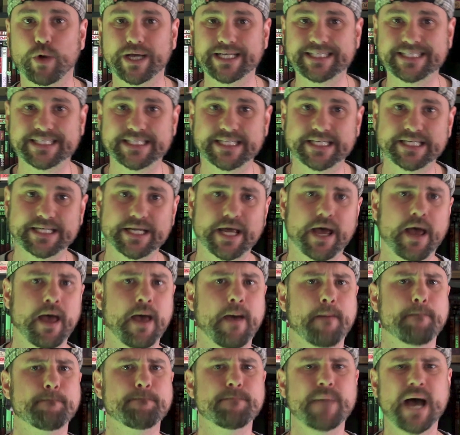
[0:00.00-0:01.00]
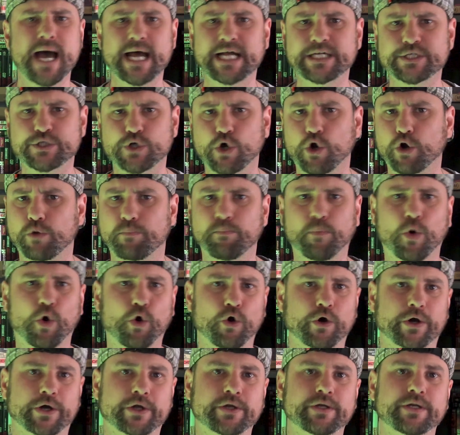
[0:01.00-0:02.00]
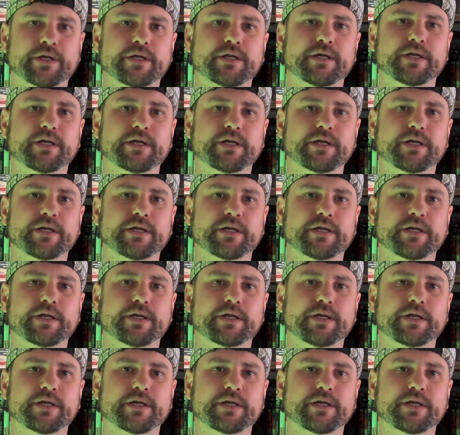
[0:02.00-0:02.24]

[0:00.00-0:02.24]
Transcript: western, Mad Dog Morgan.